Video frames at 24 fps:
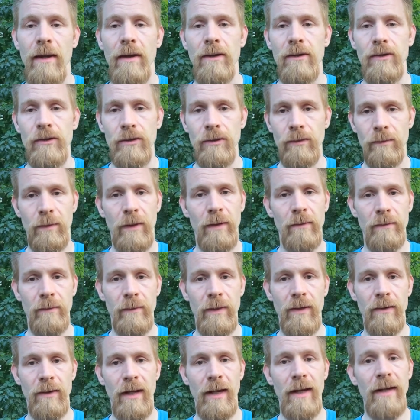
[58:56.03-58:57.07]
you'll probably be
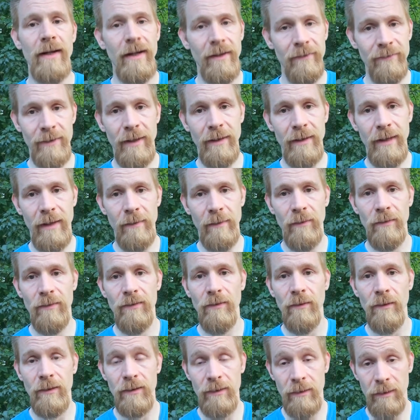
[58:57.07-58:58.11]
okay. And I've done that
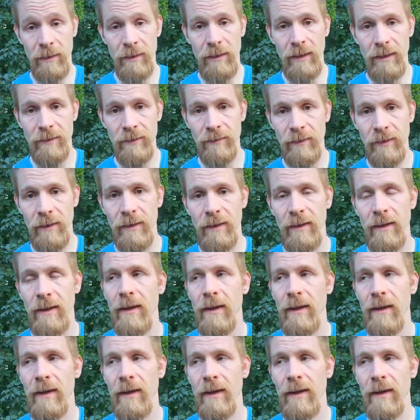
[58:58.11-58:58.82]
before successfully.